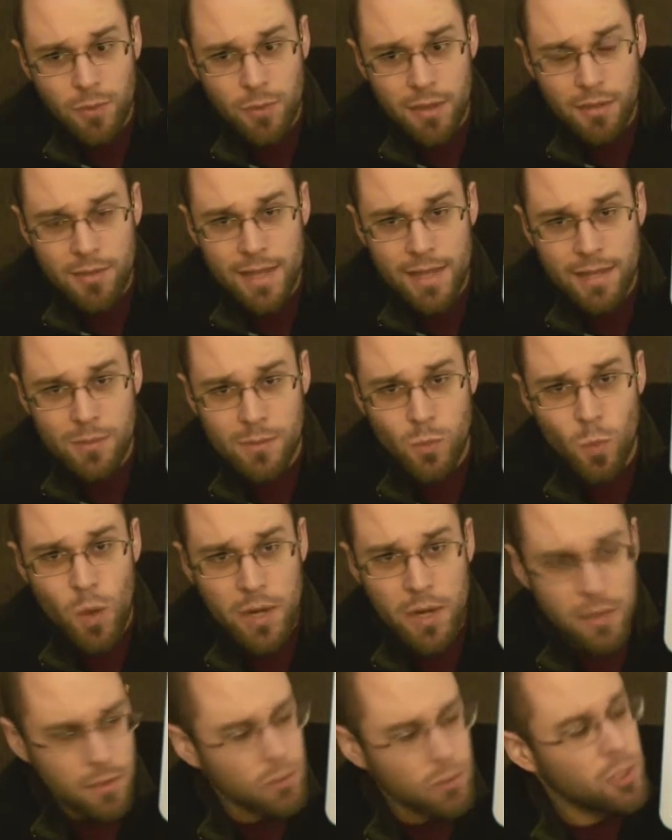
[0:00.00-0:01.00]
whether that's
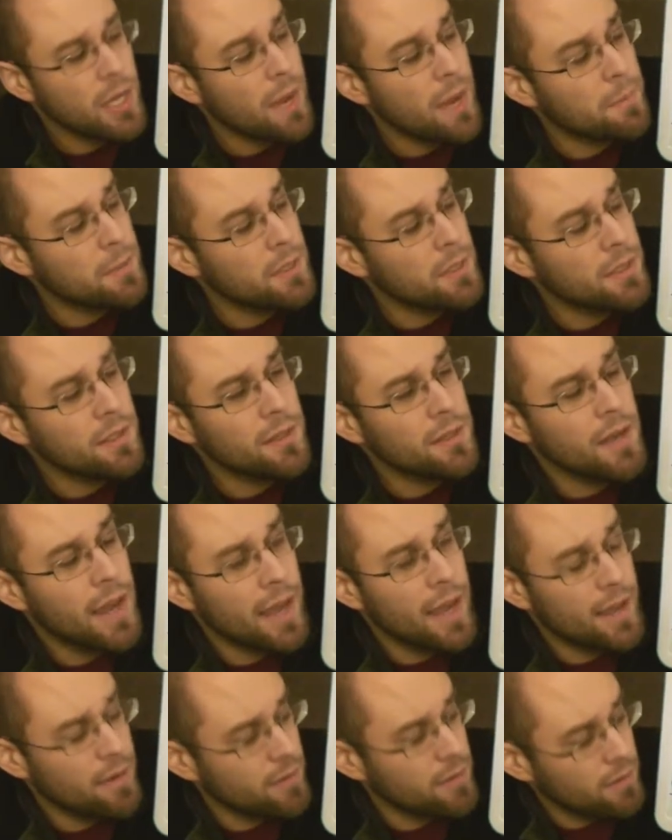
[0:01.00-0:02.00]
1 new chapter
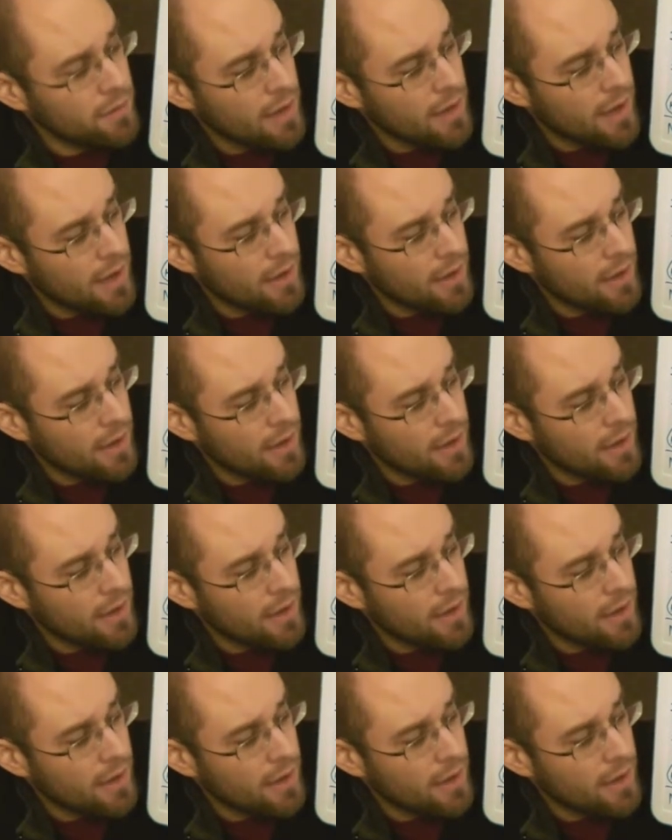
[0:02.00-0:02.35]
and